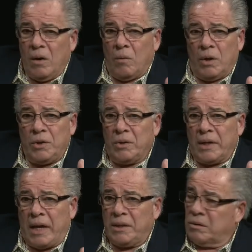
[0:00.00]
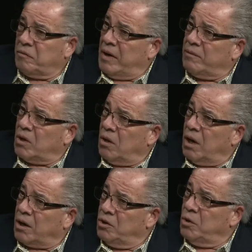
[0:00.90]
Well, you get down there at five
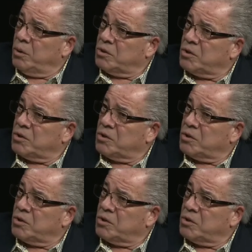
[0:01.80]
o'clock and you could